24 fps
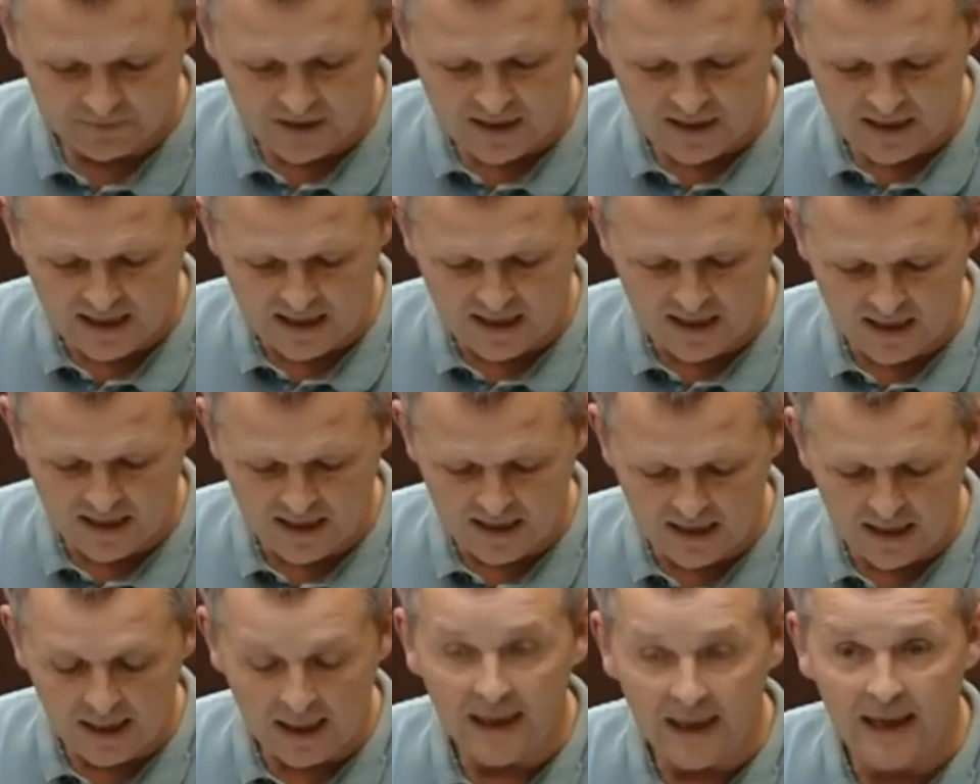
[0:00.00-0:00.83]

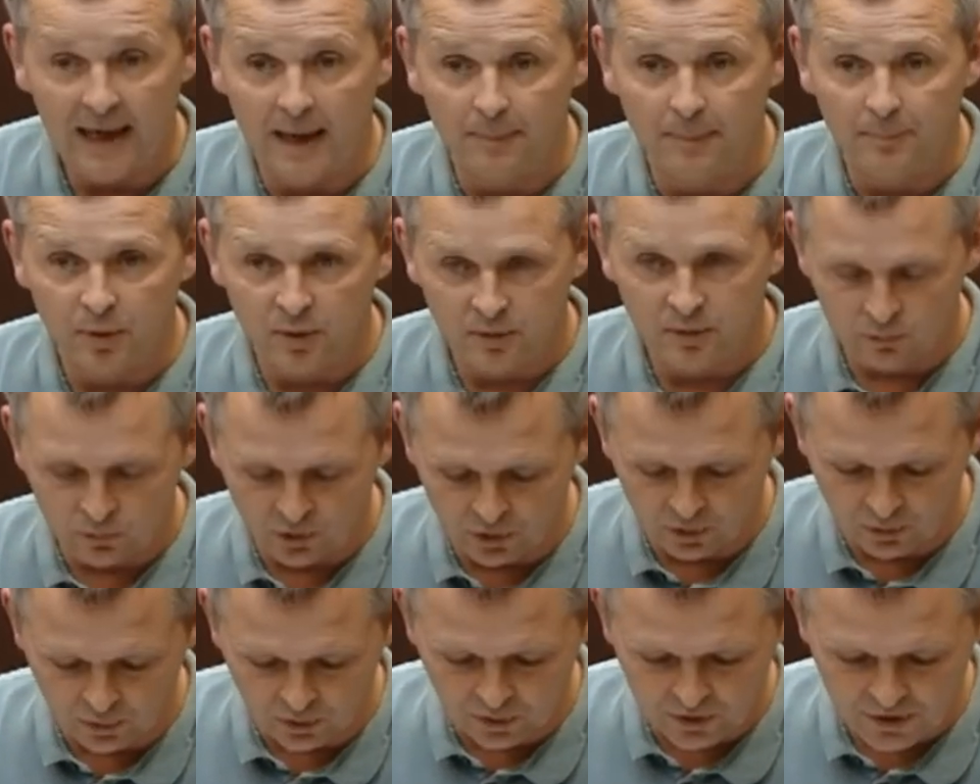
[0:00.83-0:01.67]
HAP
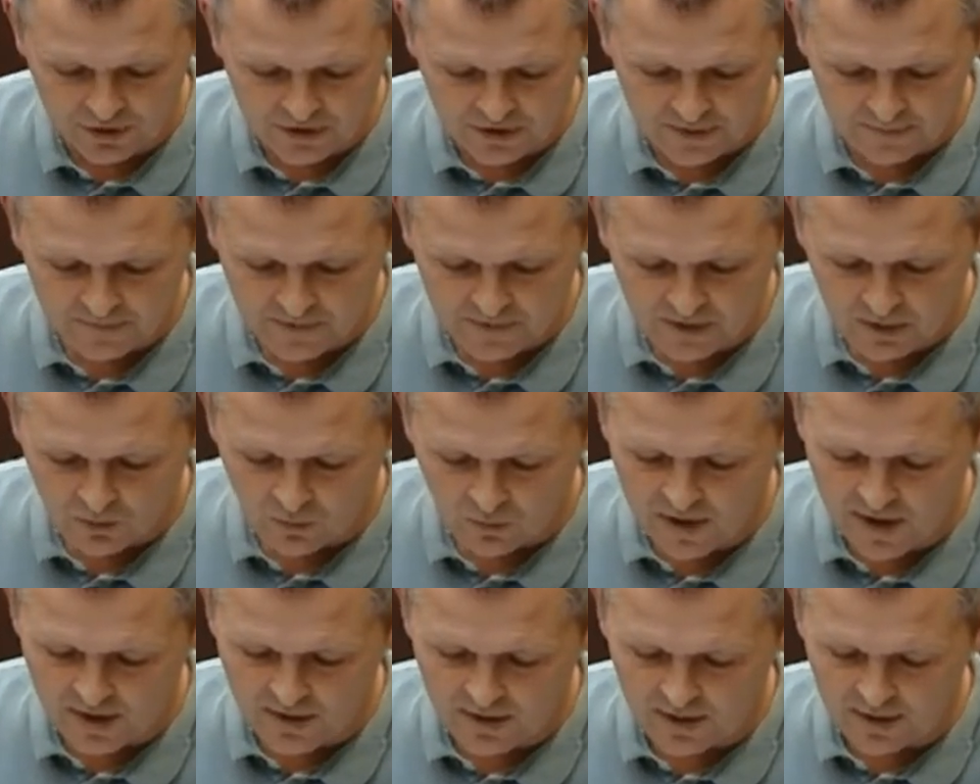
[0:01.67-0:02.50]
rules,
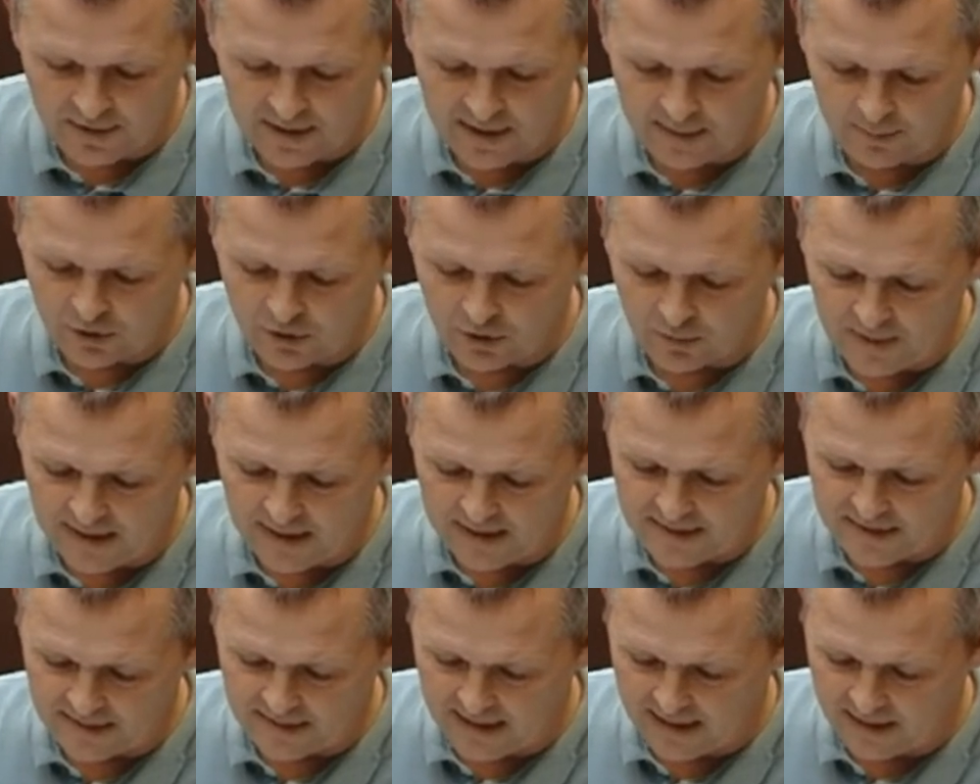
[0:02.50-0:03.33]
we are not able to
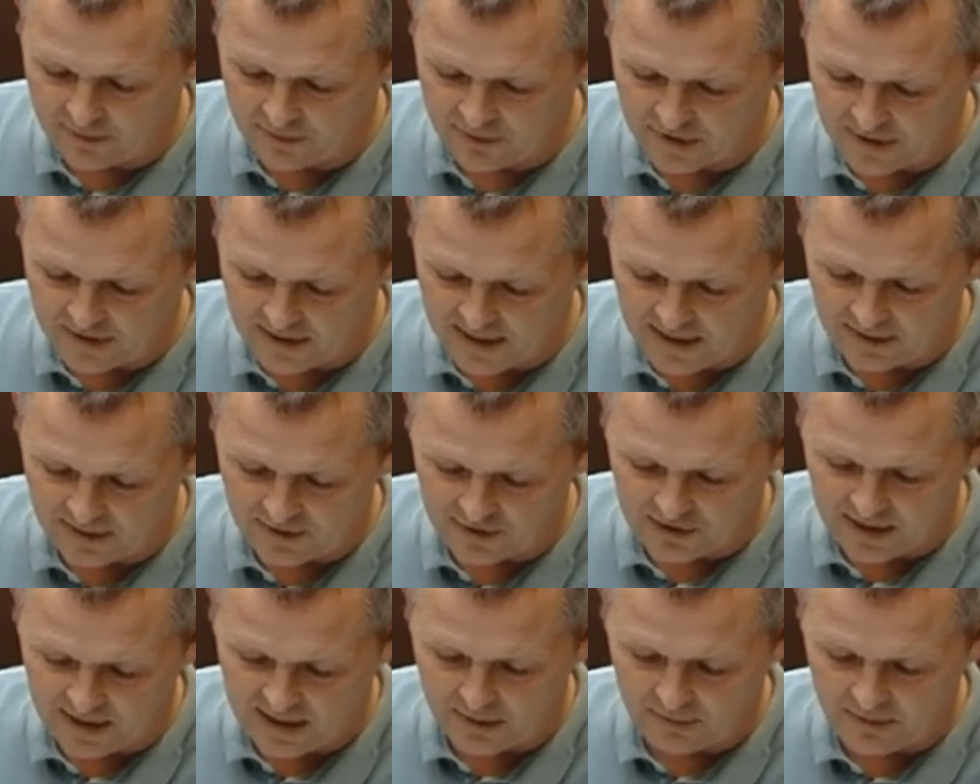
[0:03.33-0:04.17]
rent the house in
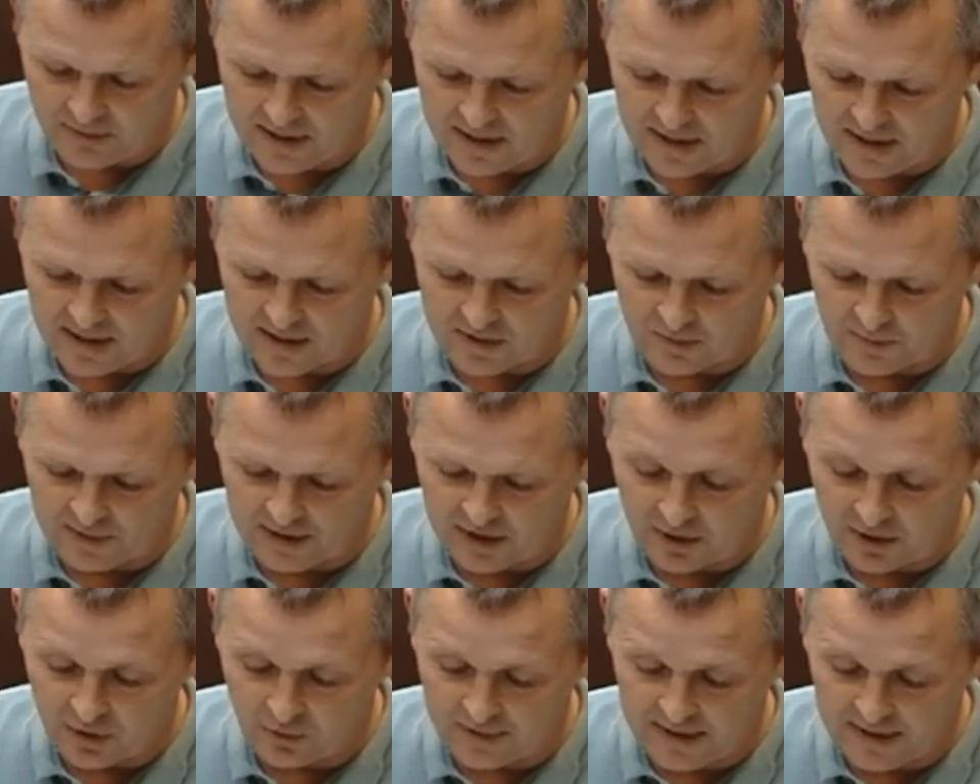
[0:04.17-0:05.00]
Enniskerry as we
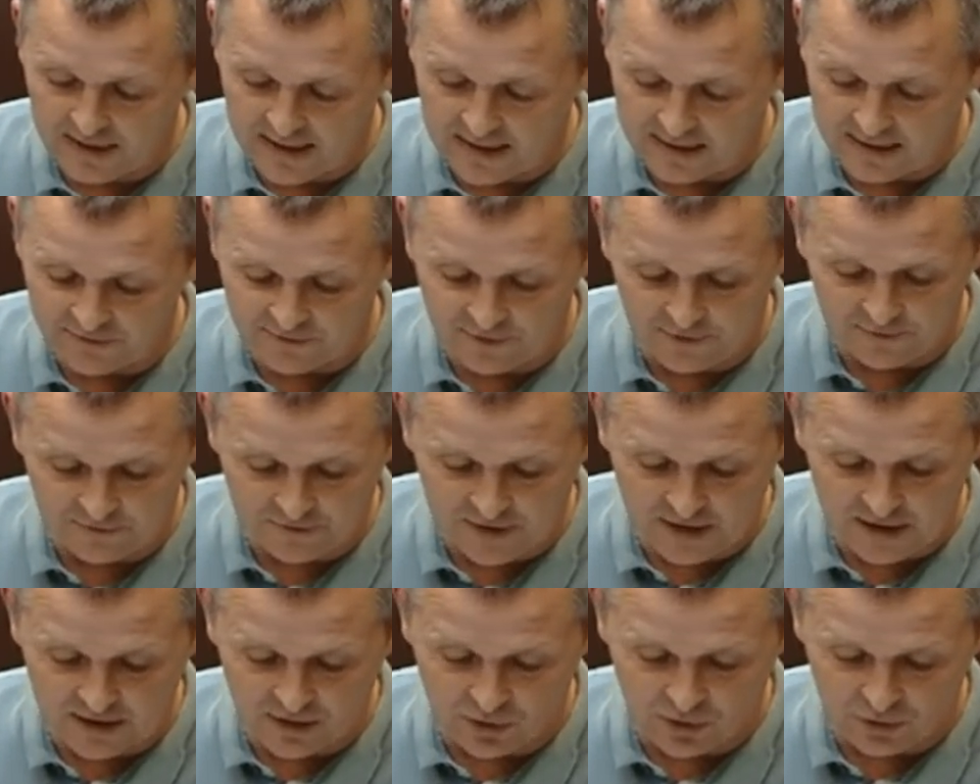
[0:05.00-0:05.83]
can only get
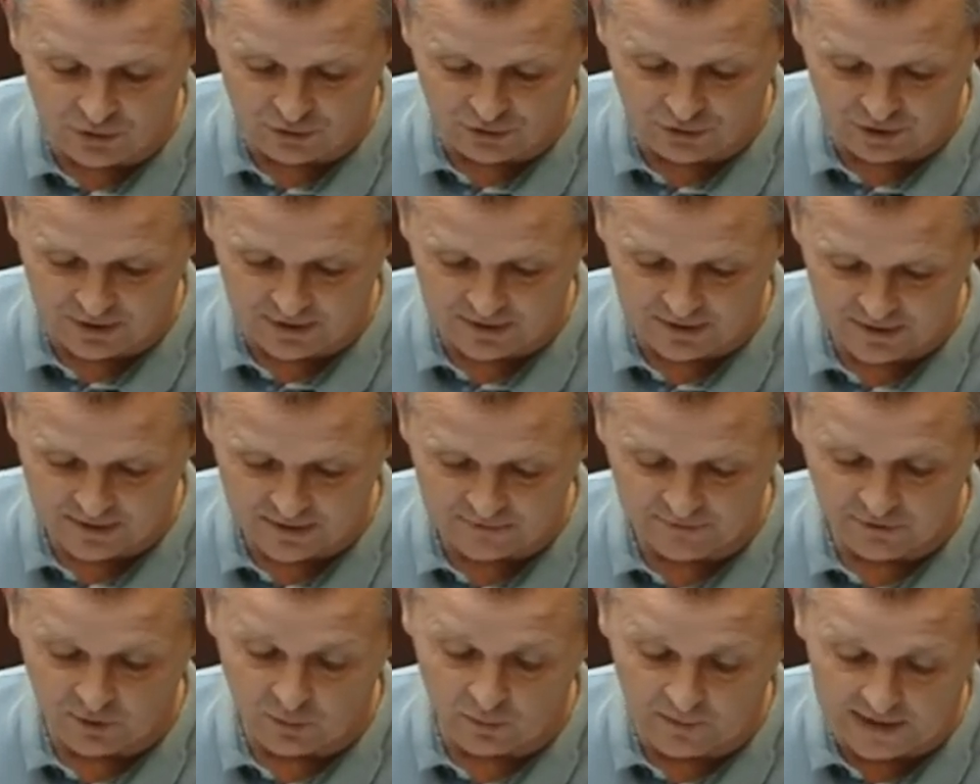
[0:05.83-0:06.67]
1,500
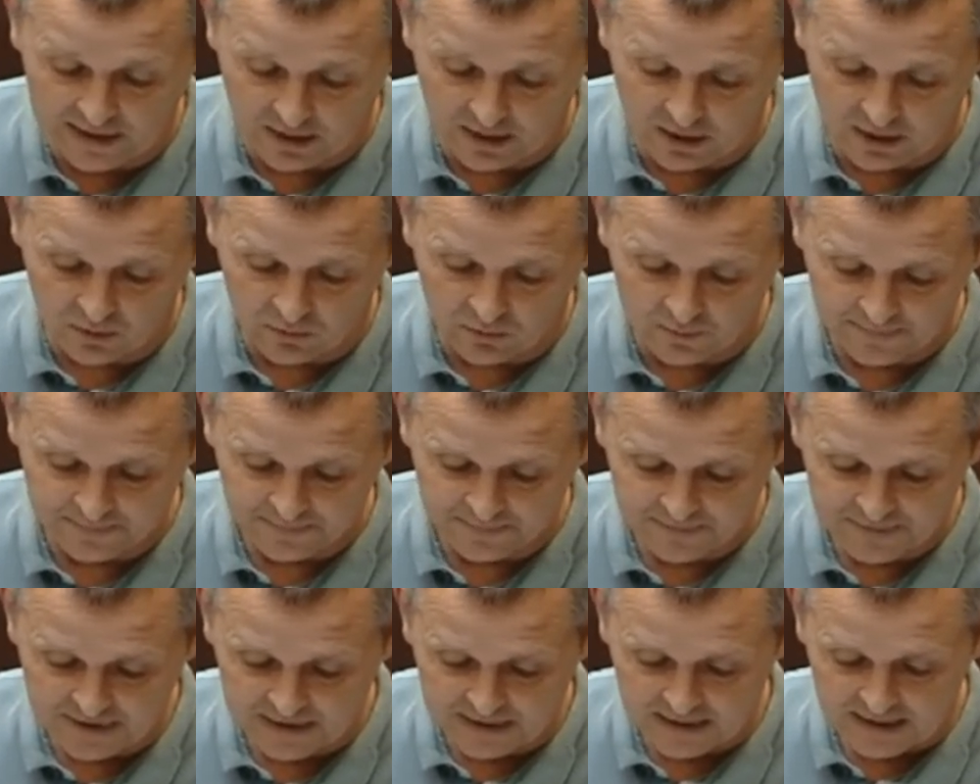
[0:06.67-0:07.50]
for Wicklow.
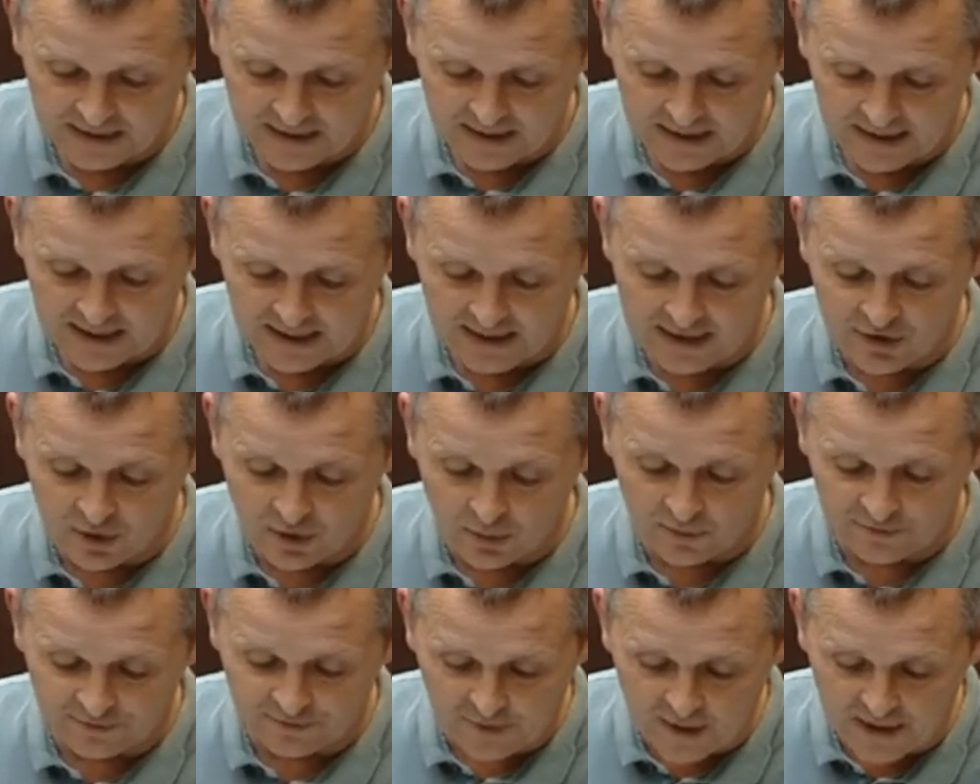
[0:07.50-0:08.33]
So
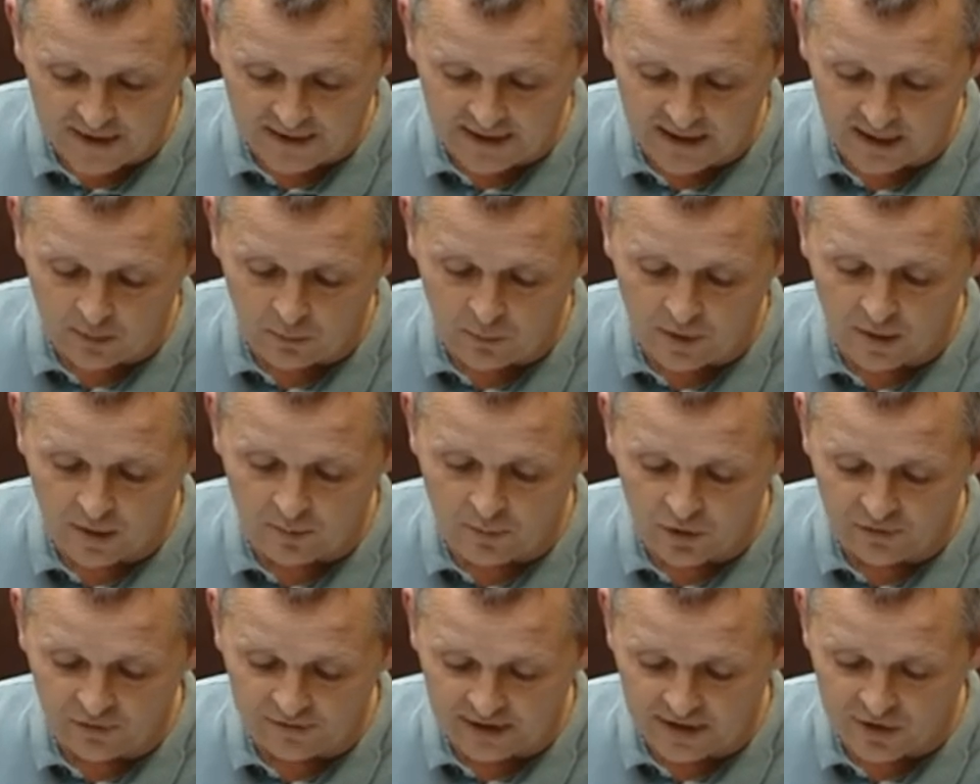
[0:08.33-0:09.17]
on Friday, we are
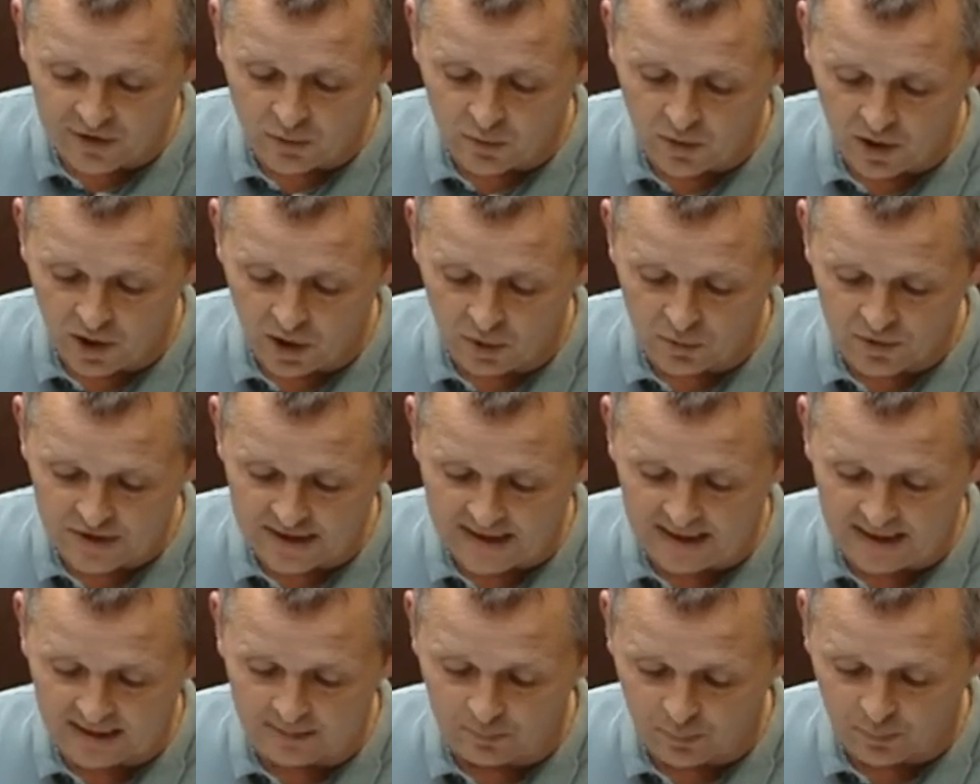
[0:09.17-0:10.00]
moving into a
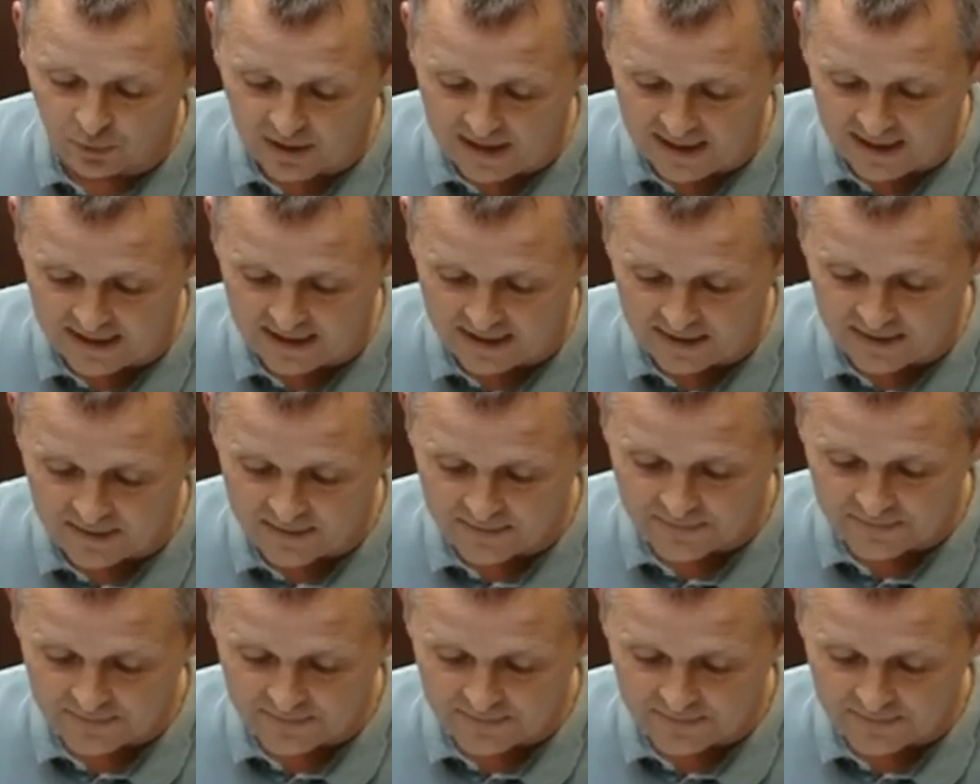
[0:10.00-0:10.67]
hotel in Bray,